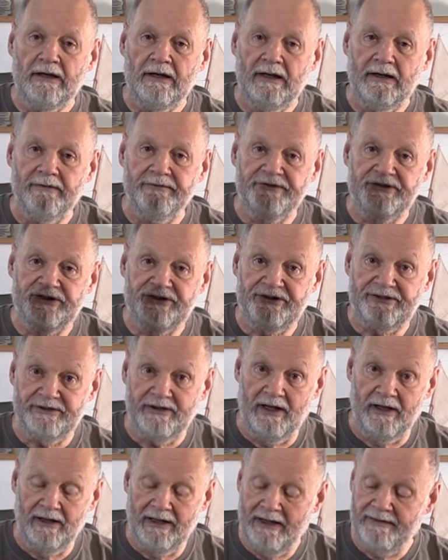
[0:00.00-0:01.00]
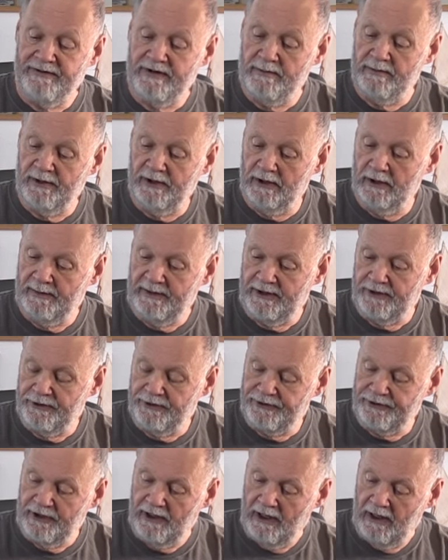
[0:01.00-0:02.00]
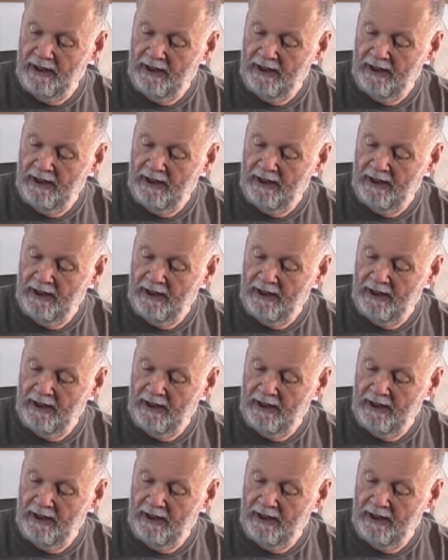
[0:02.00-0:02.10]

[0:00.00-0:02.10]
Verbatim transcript: of 11 millimeters.